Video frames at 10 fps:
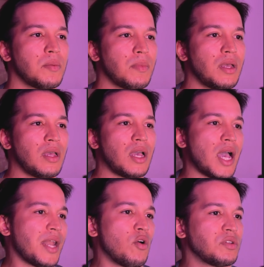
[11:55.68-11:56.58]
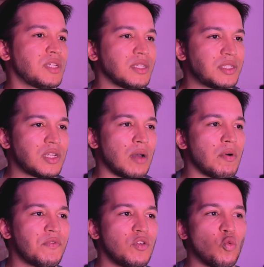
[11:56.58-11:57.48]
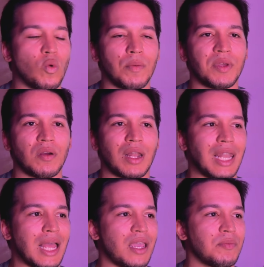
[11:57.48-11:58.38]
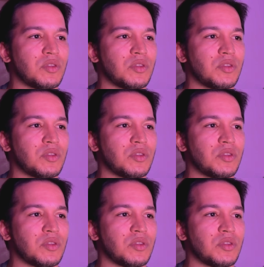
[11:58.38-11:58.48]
I know that some of you want me to climb